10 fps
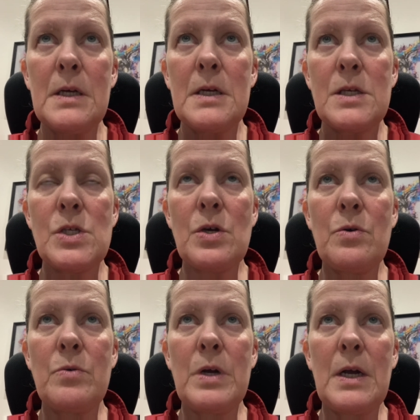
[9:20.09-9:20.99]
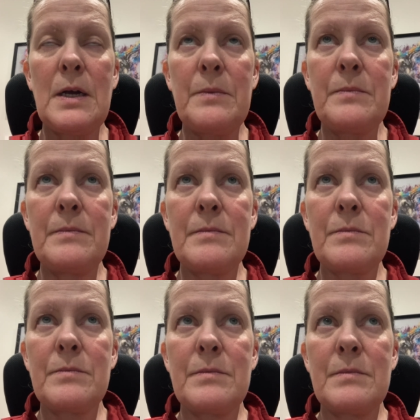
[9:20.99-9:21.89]
So
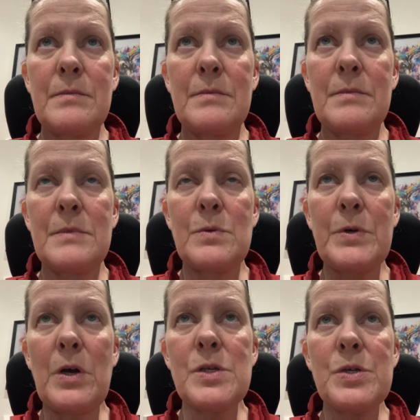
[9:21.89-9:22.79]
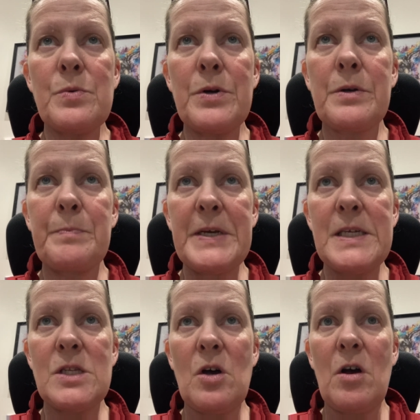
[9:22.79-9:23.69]
we also work
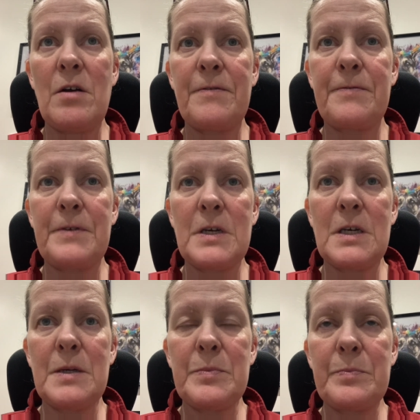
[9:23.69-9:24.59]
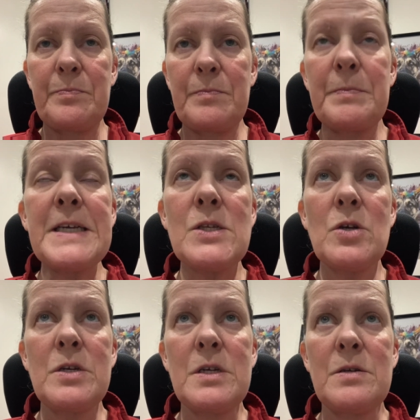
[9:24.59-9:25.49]
based on
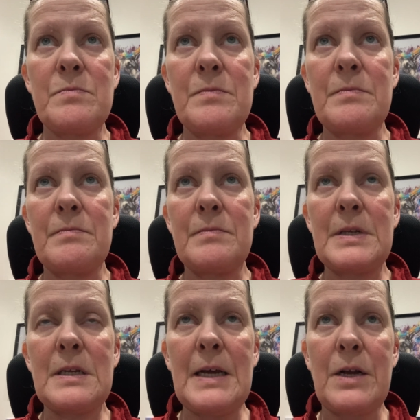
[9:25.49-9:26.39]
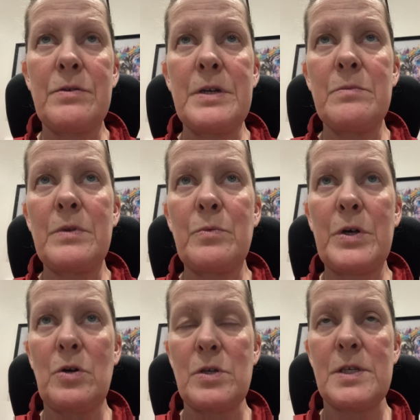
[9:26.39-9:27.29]
a little acronym that we
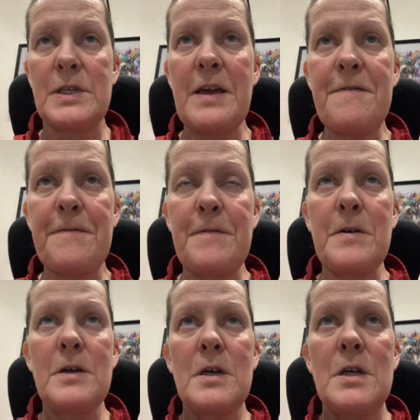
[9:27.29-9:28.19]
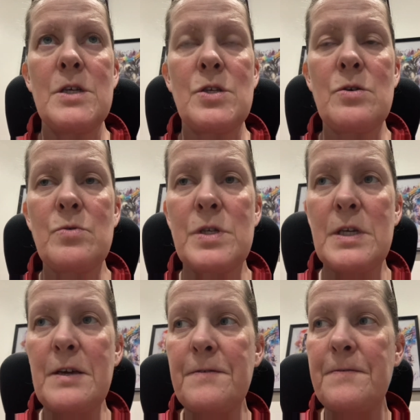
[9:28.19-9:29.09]
call SAFE. So
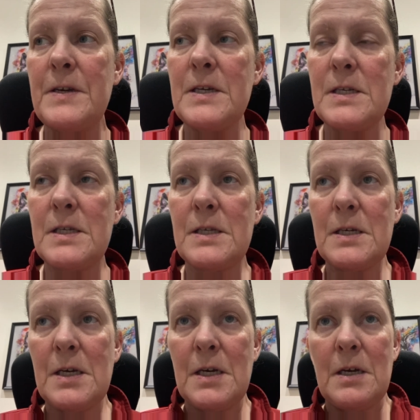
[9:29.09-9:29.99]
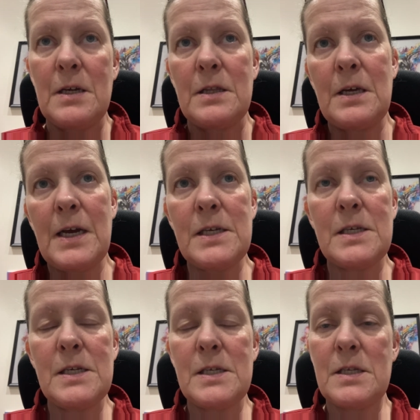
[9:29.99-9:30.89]
SAFE is, the S
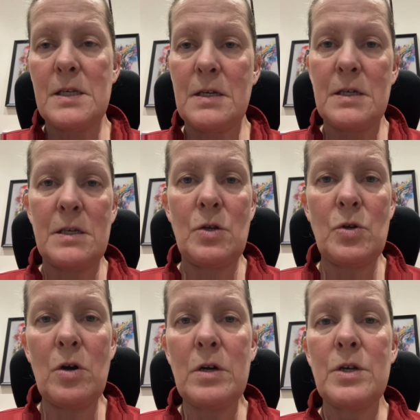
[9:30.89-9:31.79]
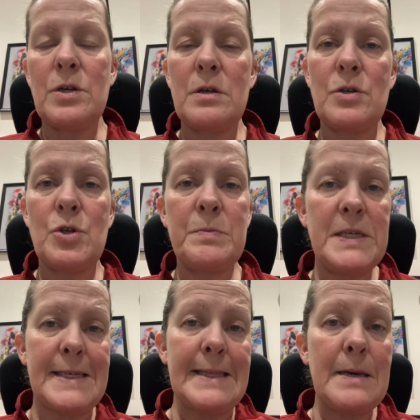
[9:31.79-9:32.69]
is your dog should be
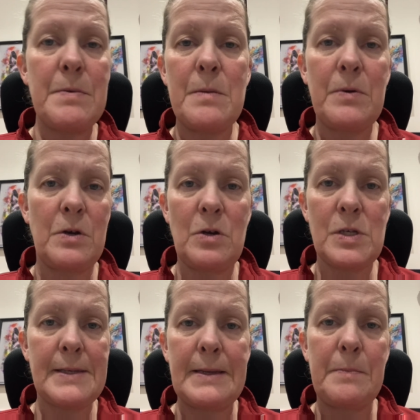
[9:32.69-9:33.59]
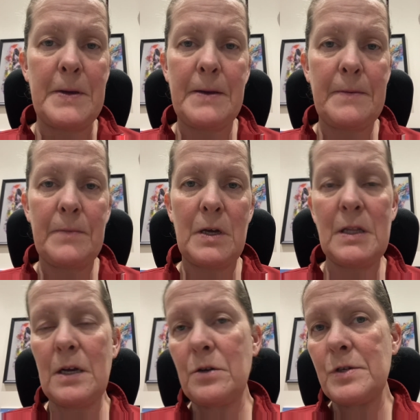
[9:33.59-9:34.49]
sleepy but not sleeping, and
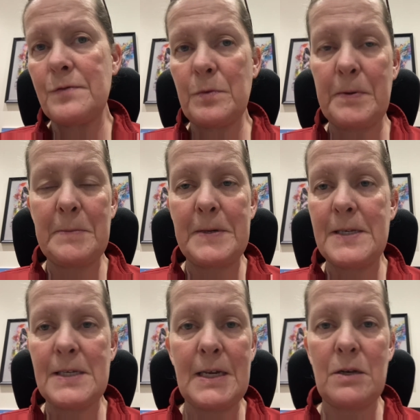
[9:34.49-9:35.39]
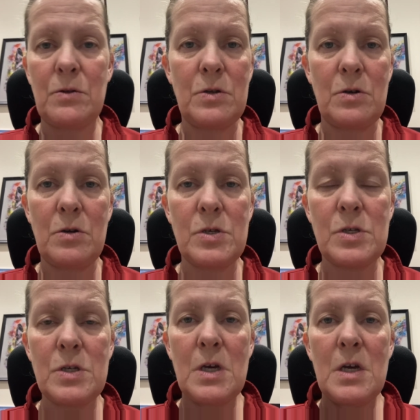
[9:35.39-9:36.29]
that goes for puppies and adult
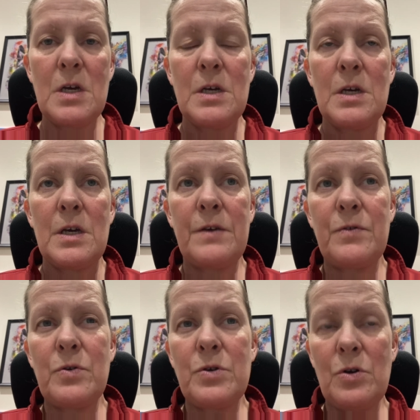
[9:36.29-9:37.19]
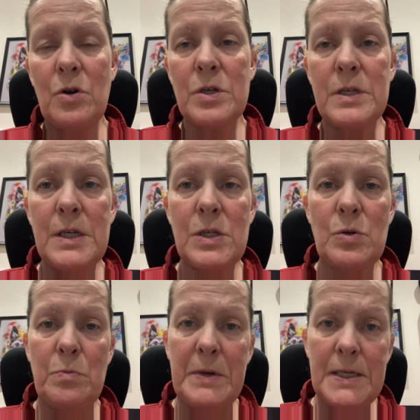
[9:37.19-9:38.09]
dogs. If your dog's needs
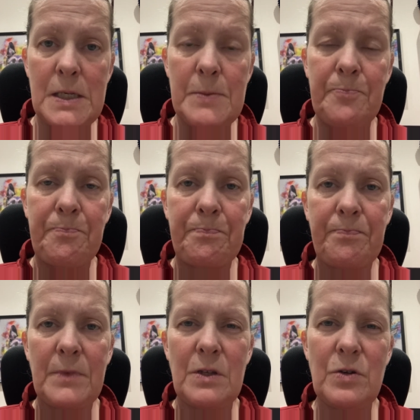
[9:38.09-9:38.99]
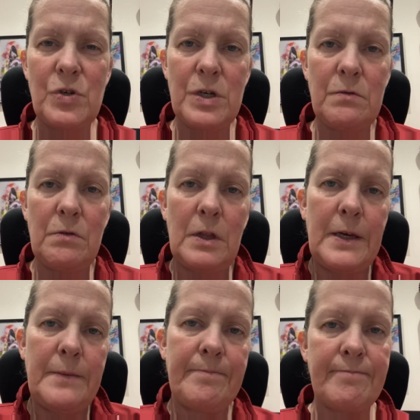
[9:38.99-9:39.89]
are met, they're
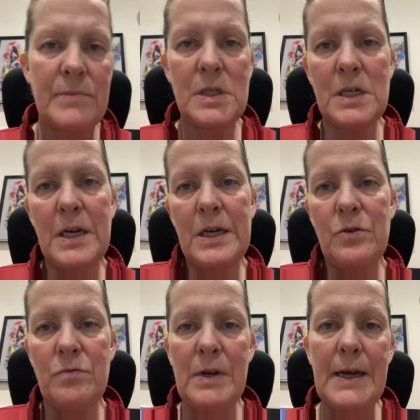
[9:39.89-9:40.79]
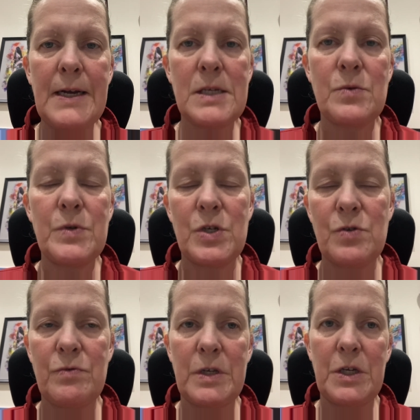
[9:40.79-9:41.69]
generally tired or relaxed, which is
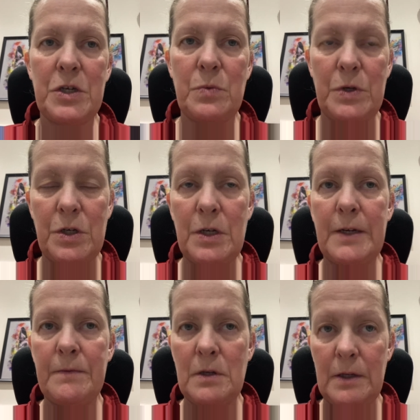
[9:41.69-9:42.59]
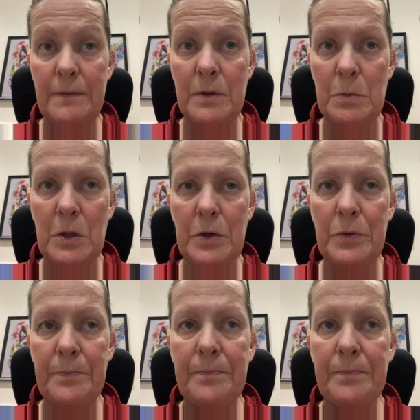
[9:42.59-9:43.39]
really good when you leave them alone.